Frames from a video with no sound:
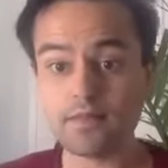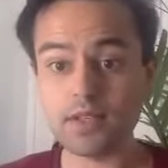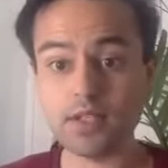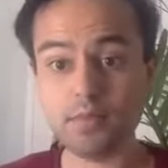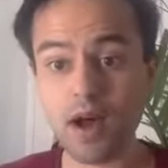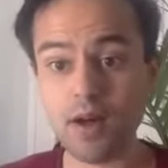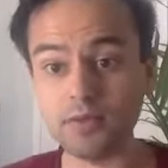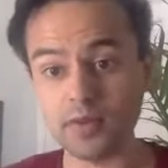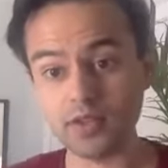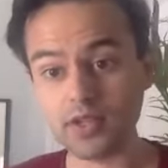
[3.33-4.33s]
just
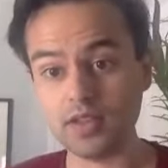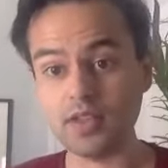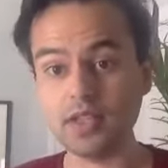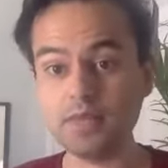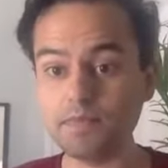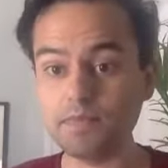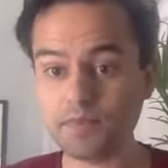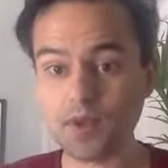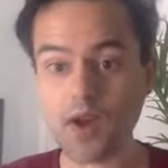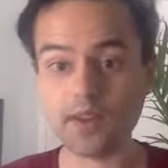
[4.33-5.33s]
Pablo and Chandeep
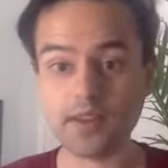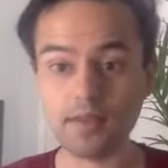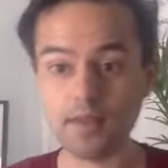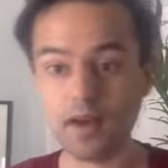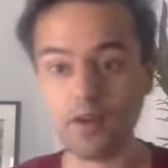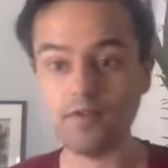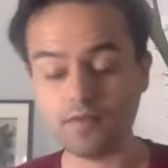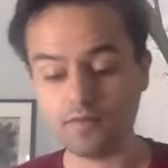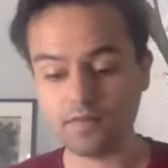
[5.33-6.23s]
talking about